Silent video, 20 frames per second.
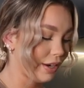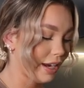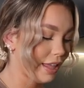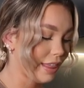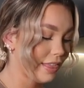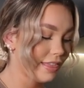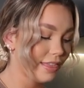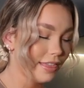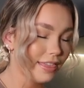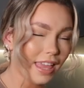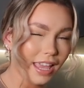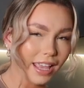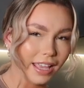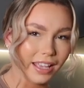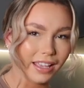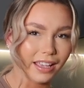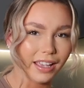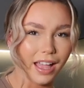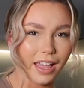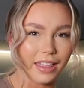And I
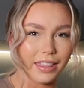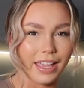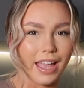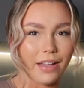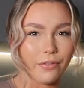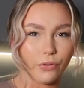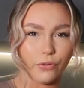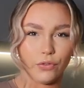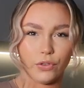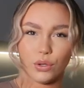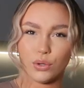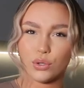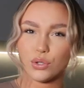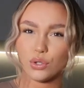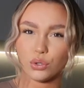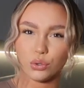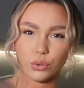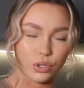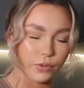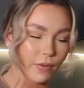think they have a few
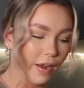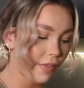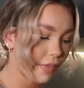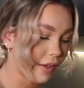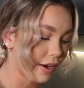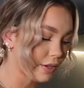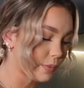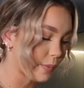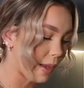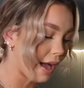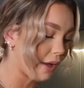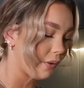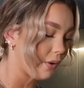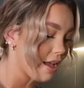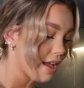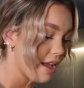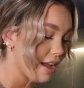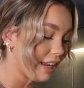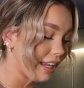stalls around there as well.